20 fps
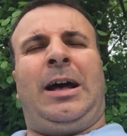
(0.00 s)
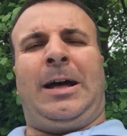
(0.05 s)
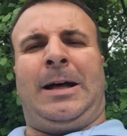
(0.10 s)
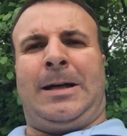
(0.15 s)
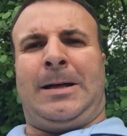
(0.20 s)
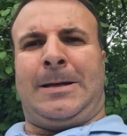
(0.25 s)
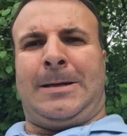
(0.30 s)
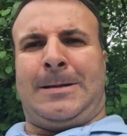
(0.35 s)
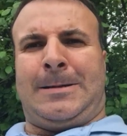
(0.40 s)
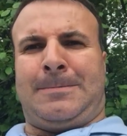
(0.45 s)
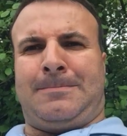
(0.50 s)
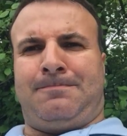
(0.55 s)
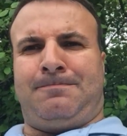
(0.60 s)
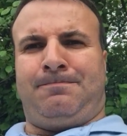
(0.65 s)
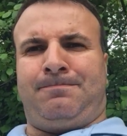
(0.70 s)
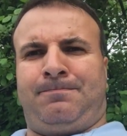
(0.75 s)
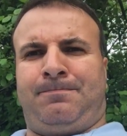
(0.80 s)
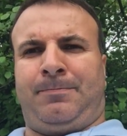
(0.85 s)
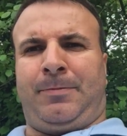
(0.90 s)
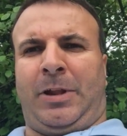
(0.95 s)

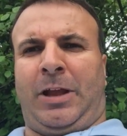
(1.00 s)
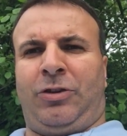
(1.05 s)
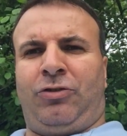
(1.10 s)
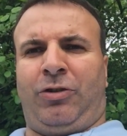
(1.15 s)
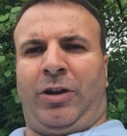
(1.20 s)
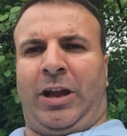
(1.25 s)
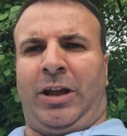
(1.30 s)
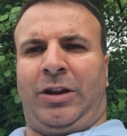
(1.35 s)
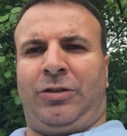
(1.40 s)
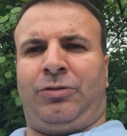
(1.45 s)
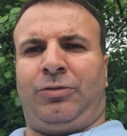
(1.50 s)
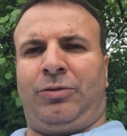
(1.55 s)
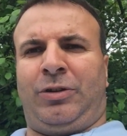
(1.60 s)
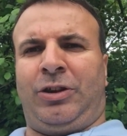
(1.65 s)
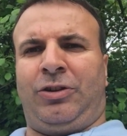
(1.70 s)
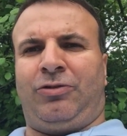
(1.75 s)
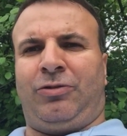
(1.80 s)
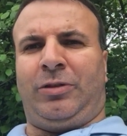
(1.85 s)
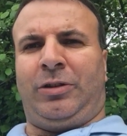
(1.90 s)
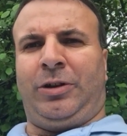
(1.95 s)
um, educated to
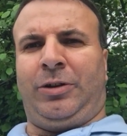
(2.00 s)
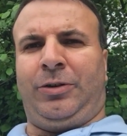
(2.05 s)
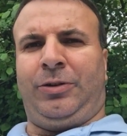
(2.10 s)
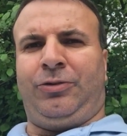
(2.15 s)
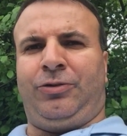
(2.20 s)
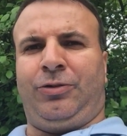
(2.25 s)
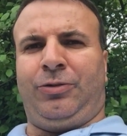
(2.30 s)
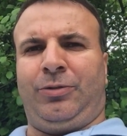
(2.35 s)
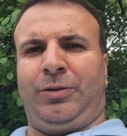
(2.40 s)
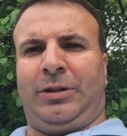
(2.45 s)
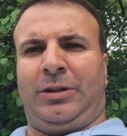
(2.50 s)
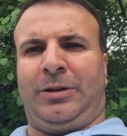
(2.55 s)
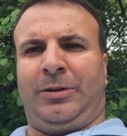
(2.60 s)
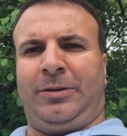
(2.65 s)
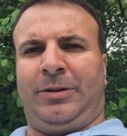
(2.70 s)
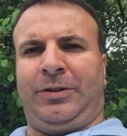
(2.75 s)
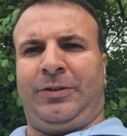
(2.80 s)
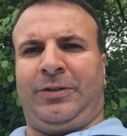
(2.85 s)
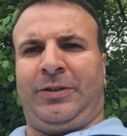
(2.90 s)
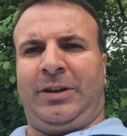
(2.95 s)
teach literature and
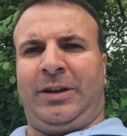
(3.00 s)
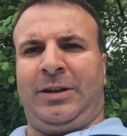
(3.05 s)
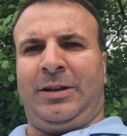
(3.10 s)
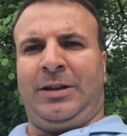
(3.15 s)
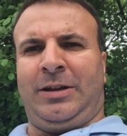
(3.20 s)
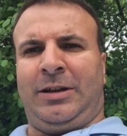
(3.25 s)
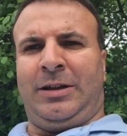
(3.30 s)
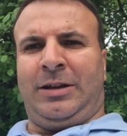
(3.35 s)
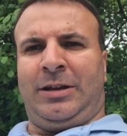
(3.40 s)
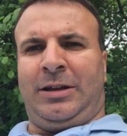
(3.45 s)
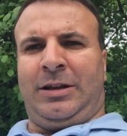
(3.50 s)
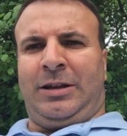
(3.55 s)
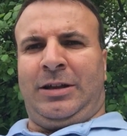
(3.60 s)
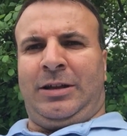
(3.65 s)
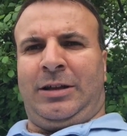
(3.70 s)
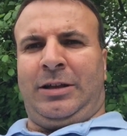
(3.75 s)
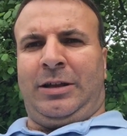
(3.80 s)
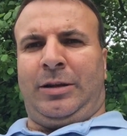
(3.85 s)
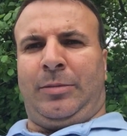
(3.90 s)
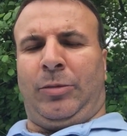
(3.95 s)
literacy
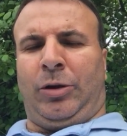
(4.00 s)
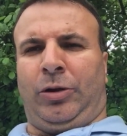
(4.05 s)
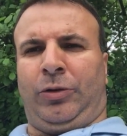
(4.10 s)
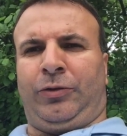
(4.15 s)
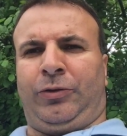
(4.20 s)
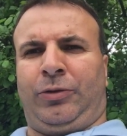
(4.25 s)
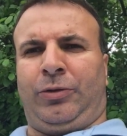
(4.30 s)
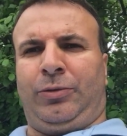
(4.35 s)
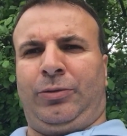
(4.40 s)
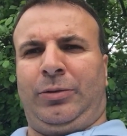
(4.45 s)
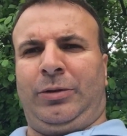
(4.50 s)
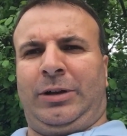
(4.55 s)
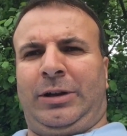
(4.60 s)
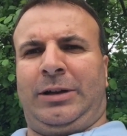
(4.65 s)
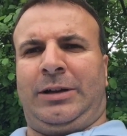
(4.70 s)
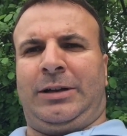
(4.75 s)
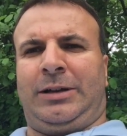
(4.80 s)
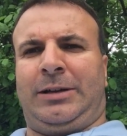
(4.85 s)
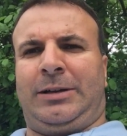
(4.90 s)
in middle school,